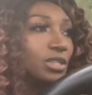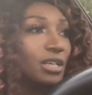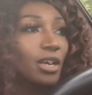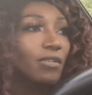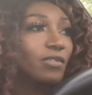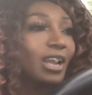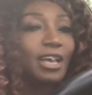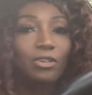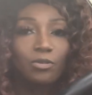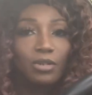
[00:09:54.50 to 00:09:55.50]
to ever
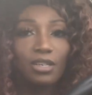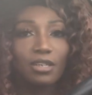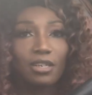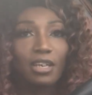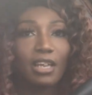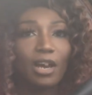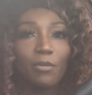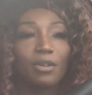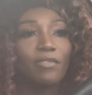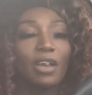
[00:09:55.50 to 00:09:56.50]
like you again, and I
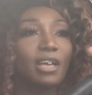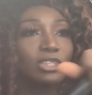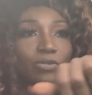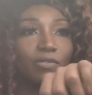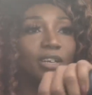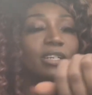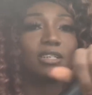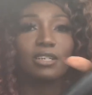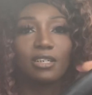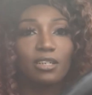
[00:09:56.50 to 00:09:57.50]
would never ask you for
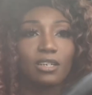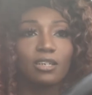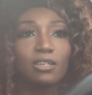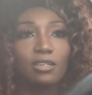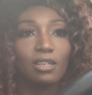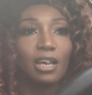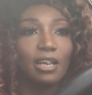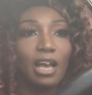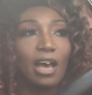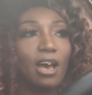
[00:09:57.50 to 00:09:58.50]
anything.
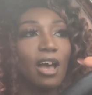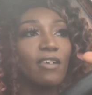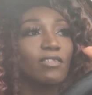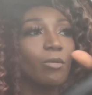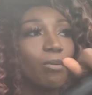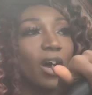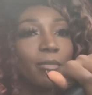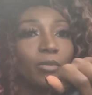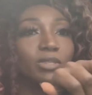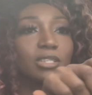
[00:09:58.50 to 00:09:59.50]
Like I, I have no
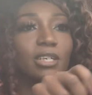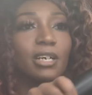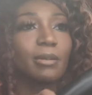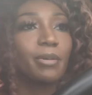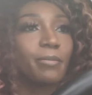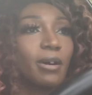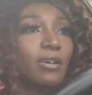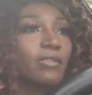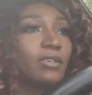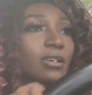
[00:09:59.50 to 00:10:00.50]
problem with just cutting people off